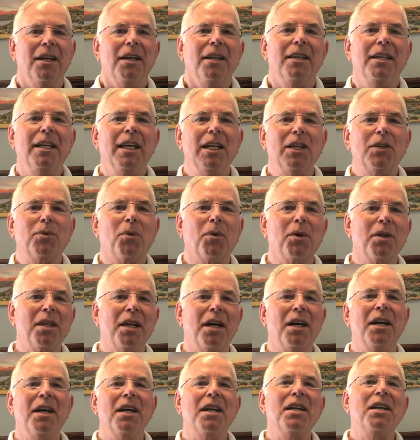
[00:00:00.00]
These were
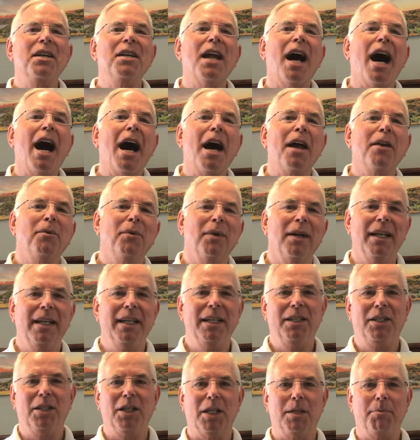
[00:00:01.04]
the
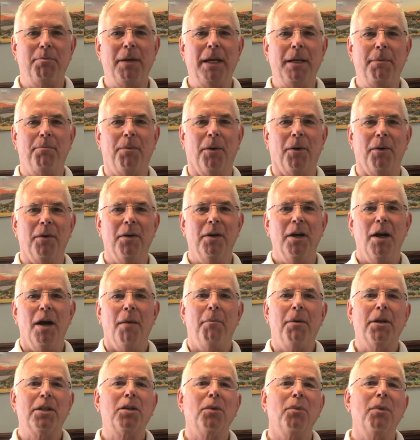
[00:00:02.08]
non-religious people.
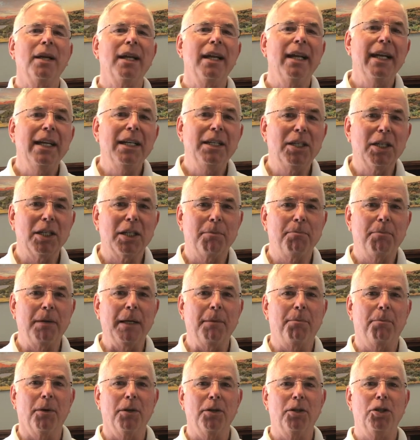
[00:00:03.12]
But the religious
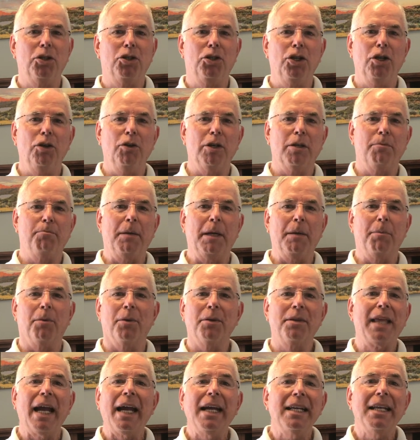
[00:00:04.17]
people, the Jewish
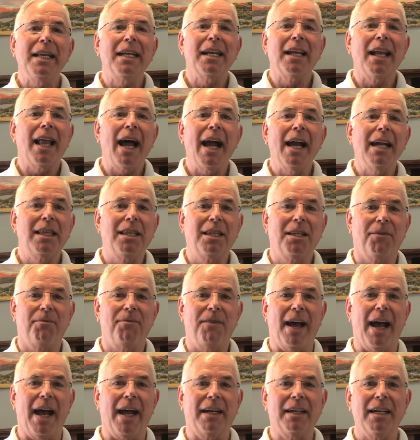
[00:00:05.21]
people, they didn't like the
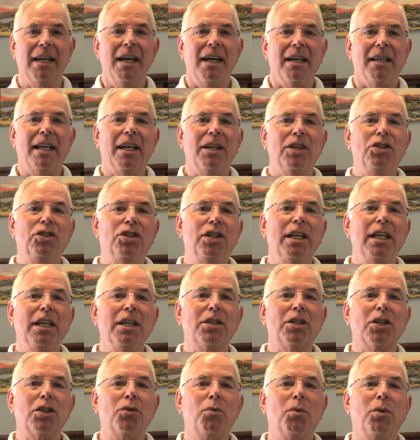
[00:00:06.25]
fact that
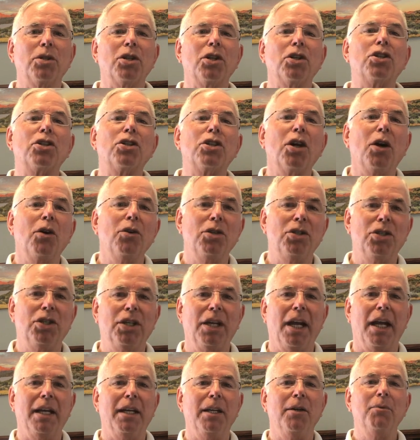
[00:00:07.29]
Jesus was
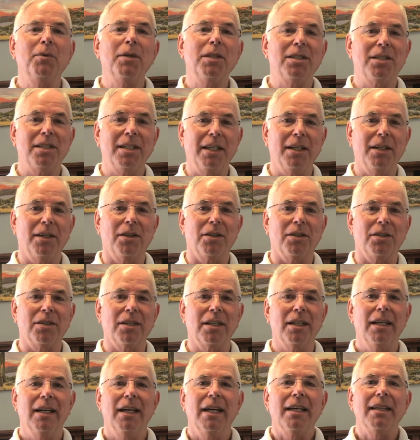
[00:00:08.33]
associating with sinners.
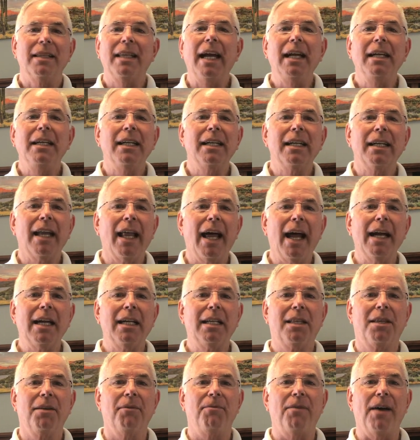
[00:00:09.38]
They didn't
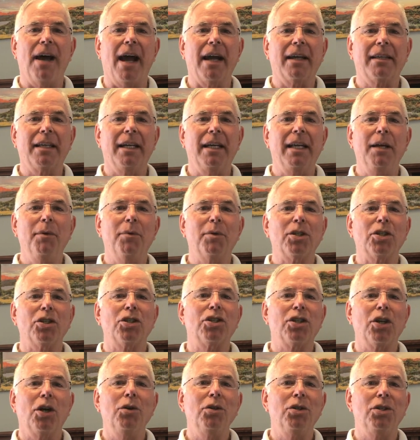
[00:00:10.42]
like the fact that he was
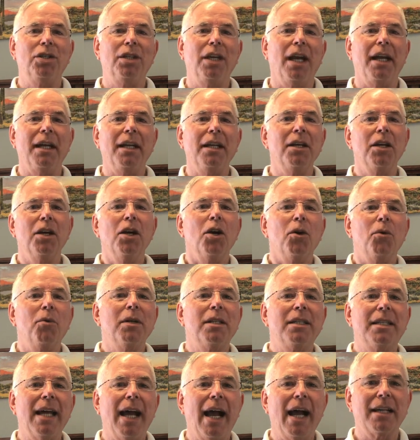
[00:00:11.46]
associating
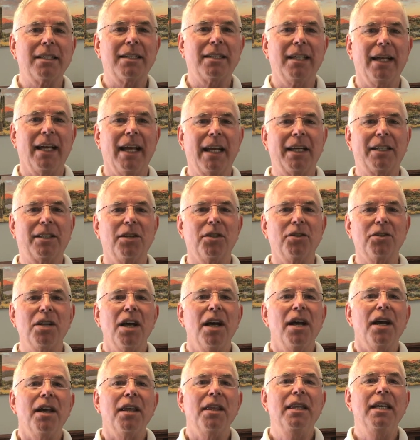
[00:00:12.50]
with tax collectors.
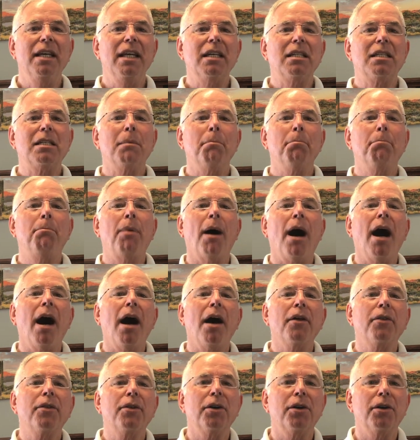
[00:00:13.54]
This
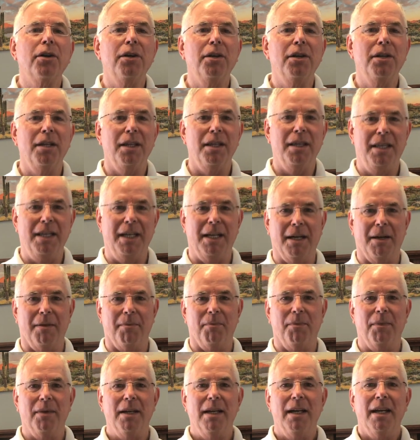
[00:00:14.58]
bothered them.
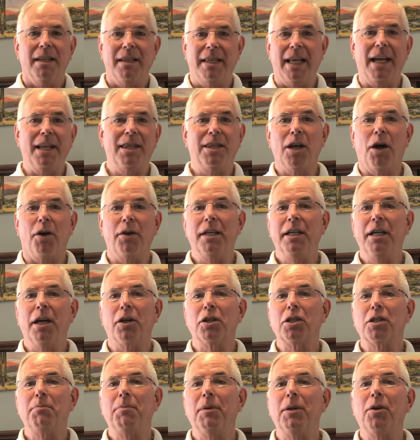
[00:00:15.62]
They thought he
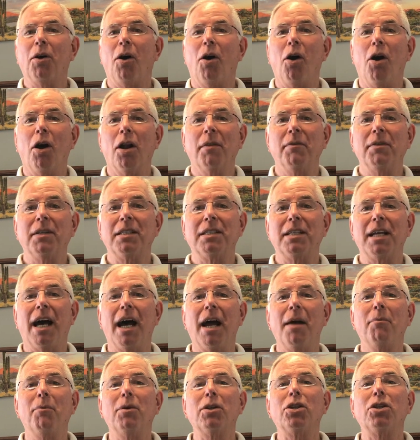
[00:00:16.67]
ought to spend all of his
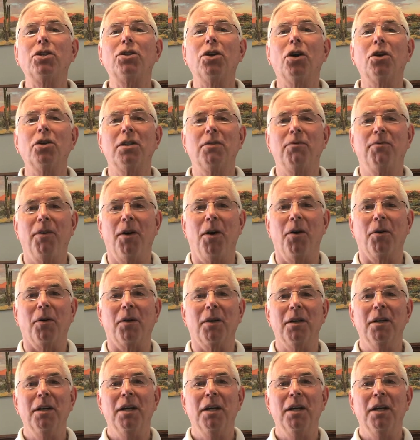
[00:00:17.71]
time with the church folk.